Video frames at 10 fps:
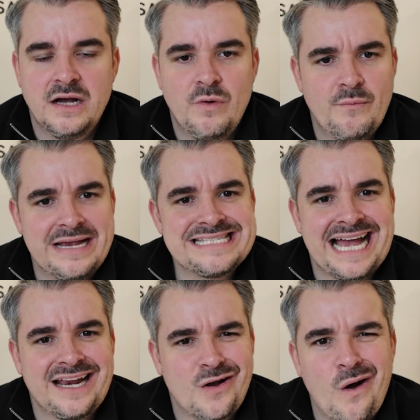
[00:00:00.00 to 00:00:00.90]
where's
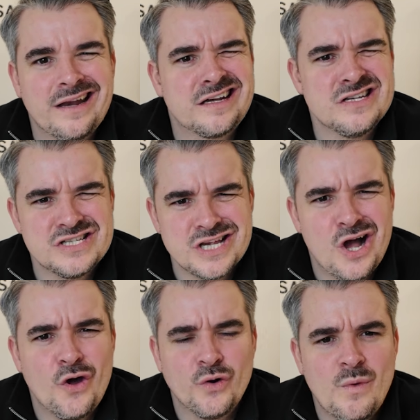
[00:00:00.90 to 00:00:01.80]
that kind of
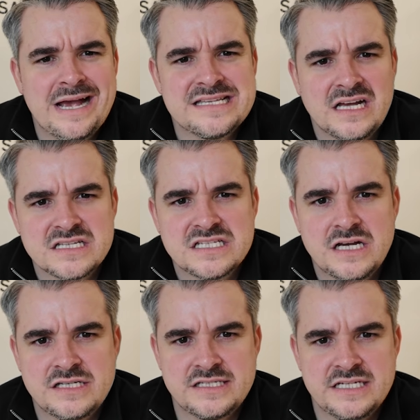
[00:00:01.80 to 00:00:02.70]
concern, or where's that
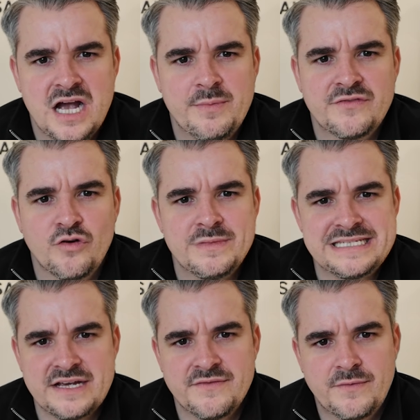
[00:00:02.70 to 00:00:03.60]
uncertainty coming from?
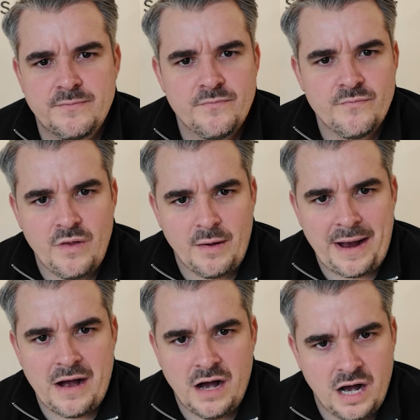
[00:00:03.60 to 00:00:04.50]
Is it
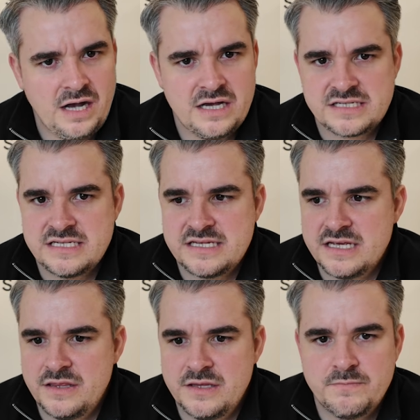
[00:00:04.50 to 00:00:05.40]
about us? Is
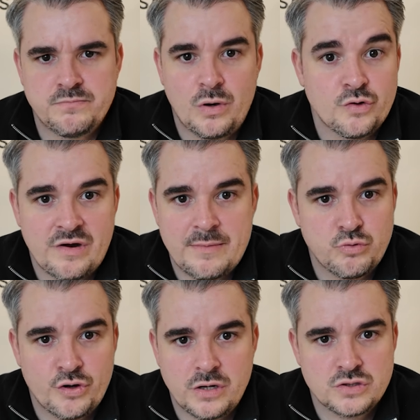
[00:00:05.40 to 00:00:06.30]
it the program,
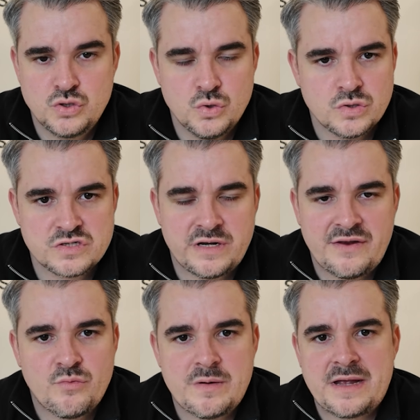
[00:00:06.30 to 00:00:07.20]
product, course,
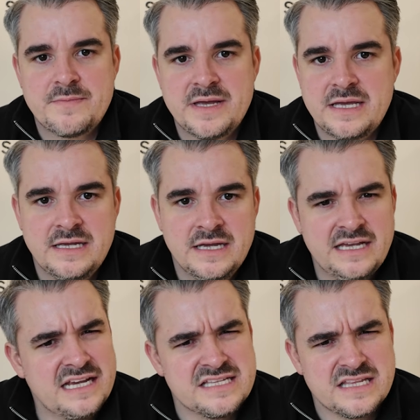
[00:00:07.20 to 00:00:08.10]
whatever it may be?
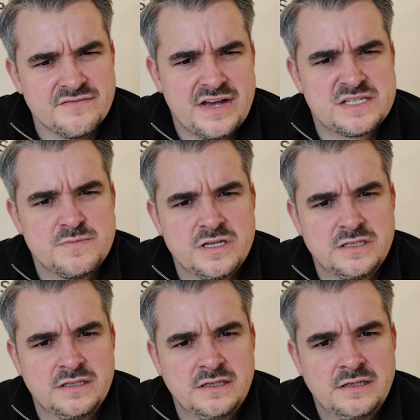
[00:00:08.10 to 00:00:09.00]
Is it the investment?